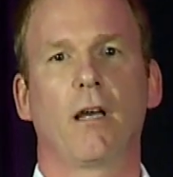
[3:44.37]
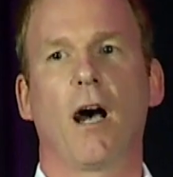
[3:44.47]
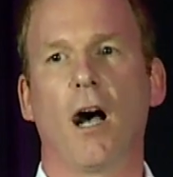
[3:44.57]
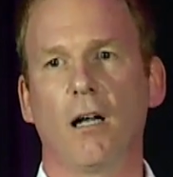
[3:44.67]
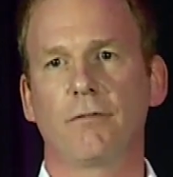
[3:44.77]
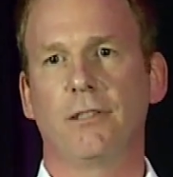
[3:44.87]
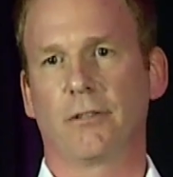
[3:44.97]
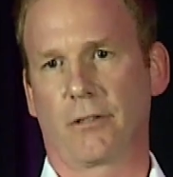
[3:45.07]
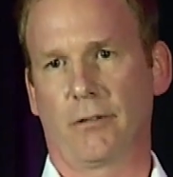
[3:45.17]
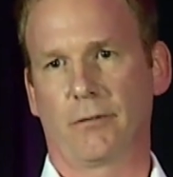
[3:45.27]
half year
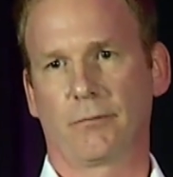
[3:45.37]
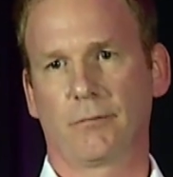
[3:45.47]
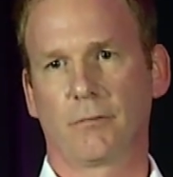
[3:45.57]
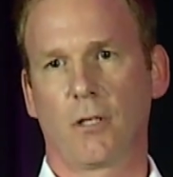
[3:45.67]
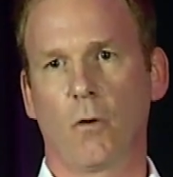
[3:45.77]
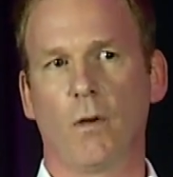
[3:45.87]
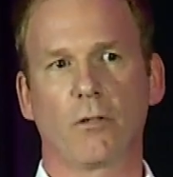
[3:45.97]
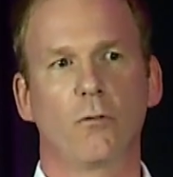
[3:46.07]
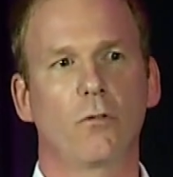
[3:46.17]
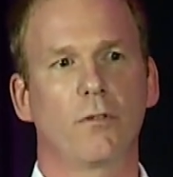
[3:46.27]
ago when
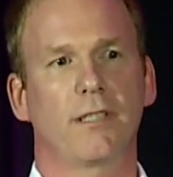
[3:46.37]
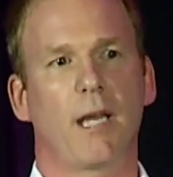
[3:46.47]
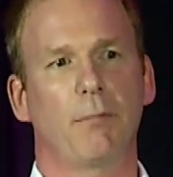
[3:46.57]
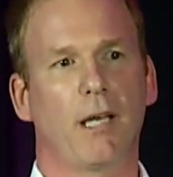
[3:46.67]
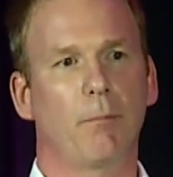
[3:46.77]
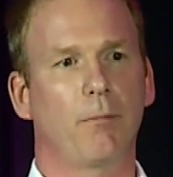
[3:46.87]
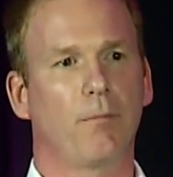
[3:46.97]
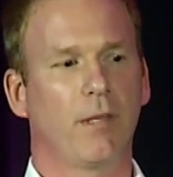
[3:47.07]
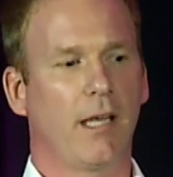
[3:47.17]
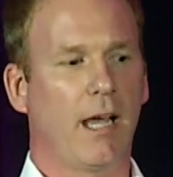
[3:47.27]
Google snapped up
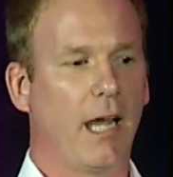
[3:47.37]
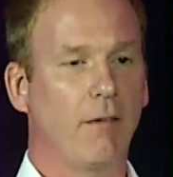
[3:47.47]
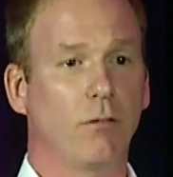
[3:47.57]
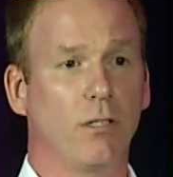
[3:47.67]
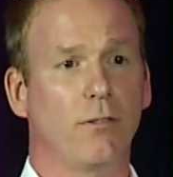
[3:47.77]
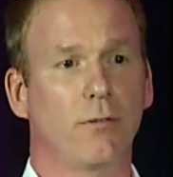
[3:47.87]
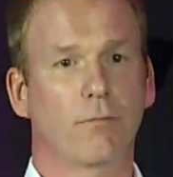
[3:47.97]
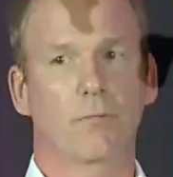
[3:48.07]
Eyefluence.